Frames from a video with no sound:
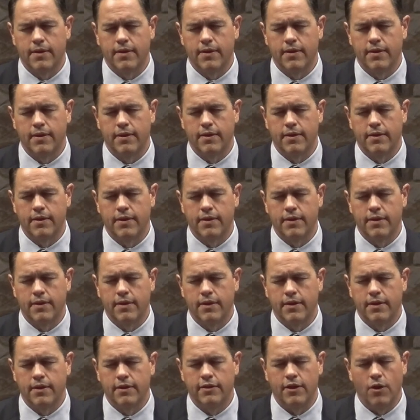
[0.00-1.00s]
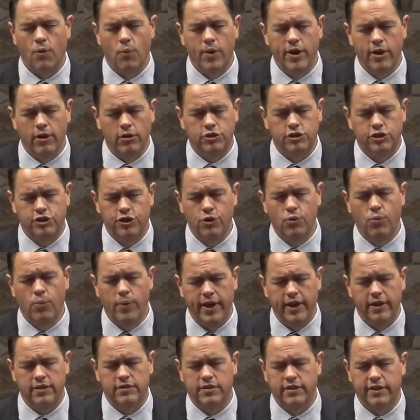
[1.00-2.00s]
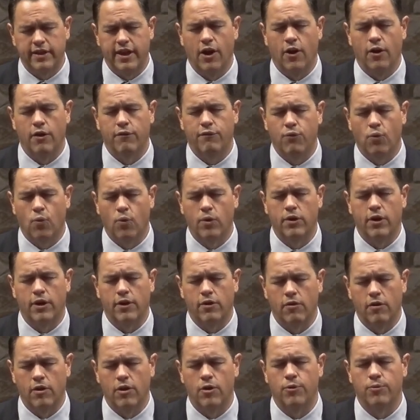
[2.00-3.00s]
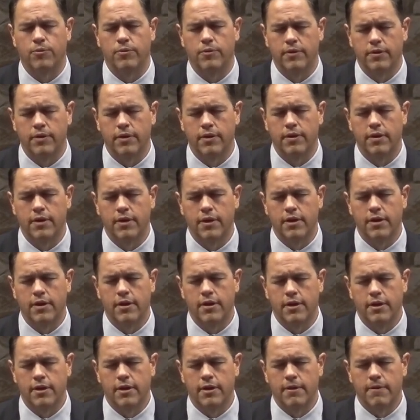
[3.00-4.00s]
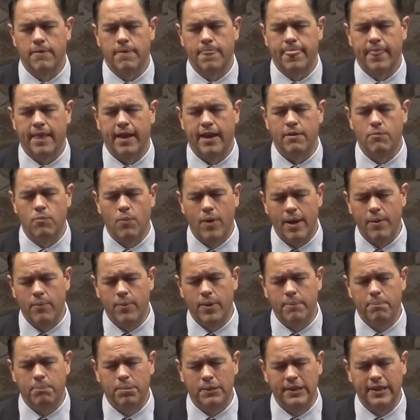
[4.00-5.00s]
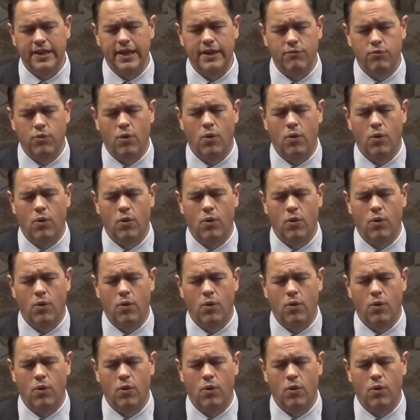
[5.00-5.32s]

that we are too weak to carry forward on our own in way we believe what we profess.